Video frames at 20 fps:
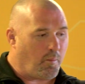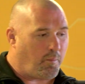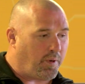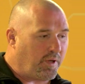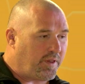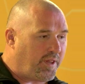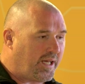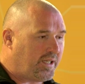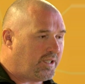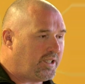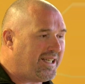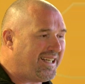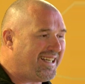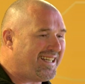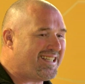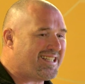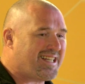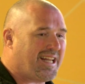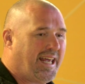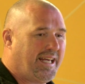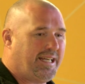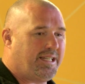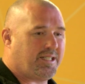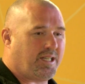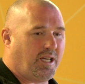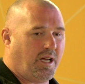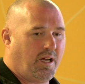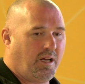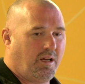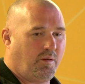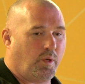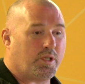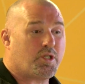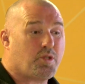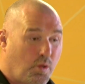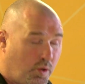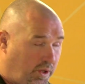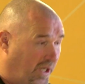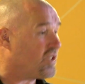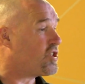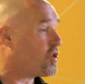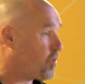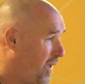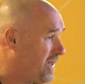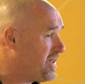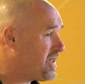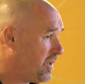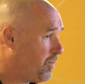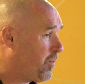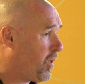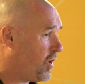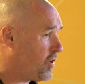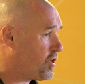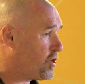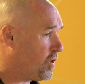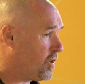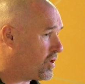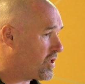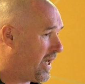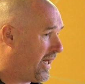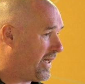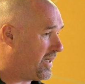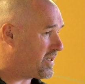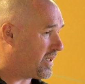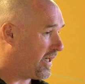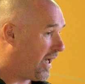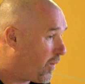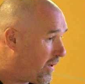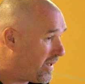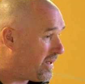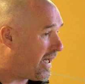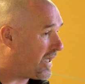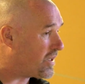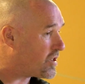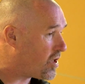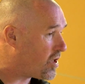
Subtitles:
But then years later, we're talking 20 plus years later. Now in that